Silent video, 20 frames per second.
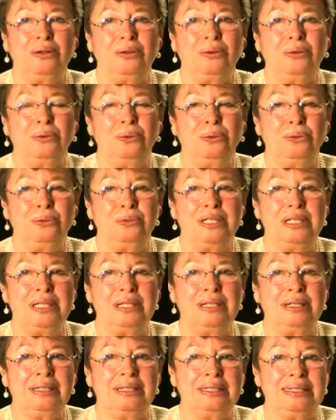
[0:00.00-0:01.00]
who
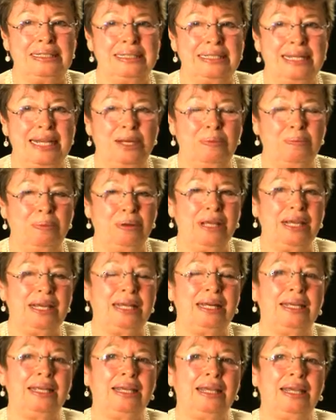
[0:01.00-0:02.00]
did estate
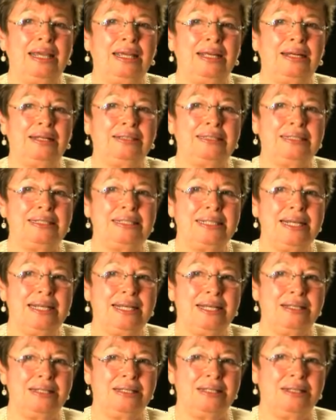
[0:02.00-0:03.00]
planning and
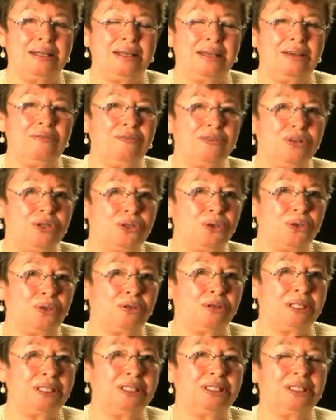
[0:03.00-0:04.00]
estate uh,
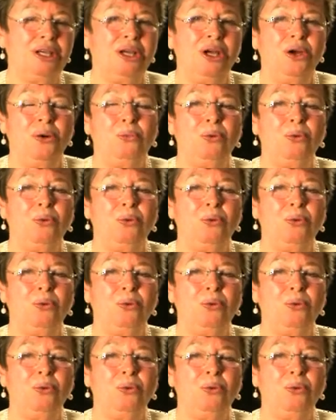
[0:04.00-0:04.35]
inventories.